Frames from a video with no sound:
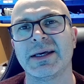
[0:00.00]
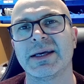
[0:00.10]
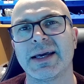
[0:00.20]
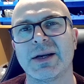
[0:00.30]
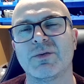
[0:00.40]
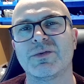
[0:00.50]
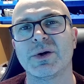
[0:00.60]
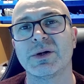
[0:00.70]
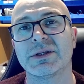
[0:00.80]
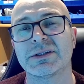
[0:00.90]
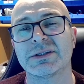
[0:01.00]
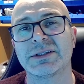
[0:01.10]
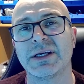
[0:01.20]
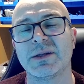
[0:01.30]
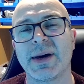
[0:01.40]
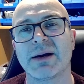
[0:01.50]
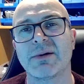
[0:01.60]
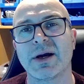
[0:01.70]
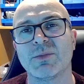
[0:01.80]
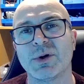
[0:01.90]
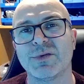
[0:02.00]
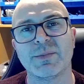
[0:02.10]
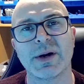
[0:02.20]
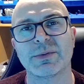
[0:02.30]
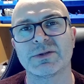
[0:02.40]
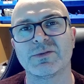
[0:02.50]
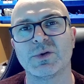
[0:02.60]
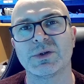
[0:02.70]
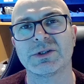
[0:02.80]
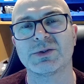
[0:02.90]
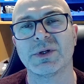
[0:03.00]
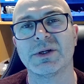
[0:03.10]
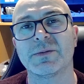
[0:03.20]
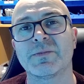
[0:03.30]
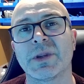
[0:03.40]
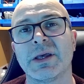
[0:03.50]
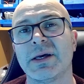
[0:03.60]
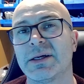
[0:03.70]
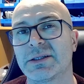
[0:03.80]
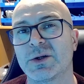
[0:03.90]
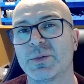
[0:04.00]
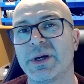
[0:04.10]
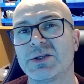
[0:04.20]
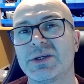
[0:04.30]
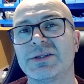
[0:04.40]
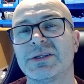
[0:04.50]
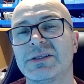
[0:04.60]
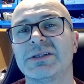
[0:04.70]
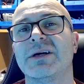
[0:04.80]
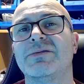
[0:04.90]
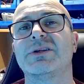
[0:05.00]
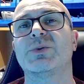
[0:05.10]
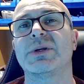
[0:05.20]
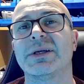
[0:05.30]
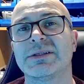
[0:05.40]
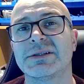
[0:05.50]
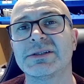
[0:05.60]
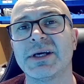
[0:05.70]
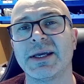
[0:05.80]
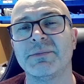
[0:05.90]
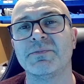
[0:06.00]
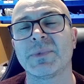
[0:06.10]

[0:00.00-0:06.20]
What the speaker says: get on focus, and seeing the background moving backwards and forwards as well. So it'll be interesting to see if this one does the same.